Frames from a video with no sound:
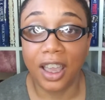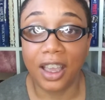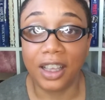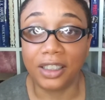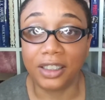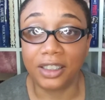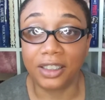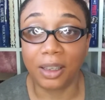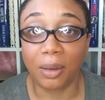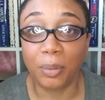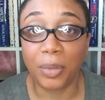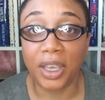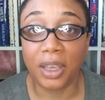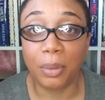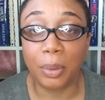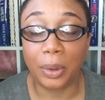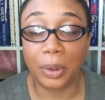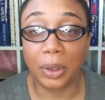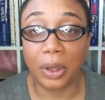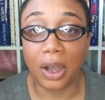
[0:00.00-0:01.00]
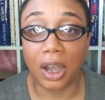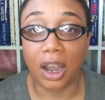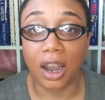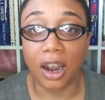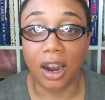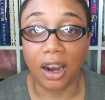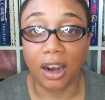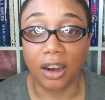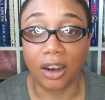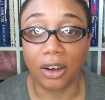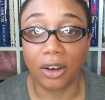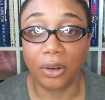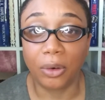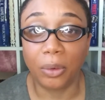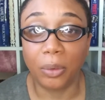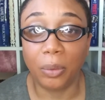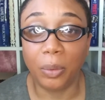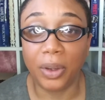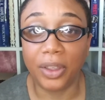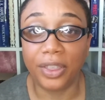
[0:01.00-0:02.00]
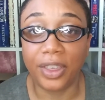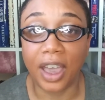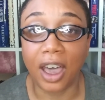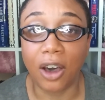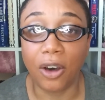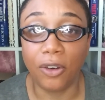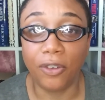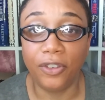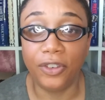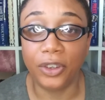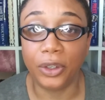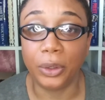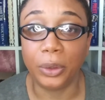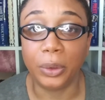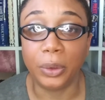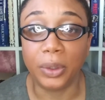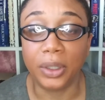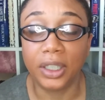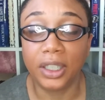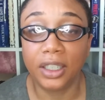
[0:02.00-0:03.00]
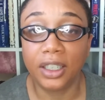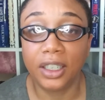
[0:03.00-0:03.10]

And some people are without food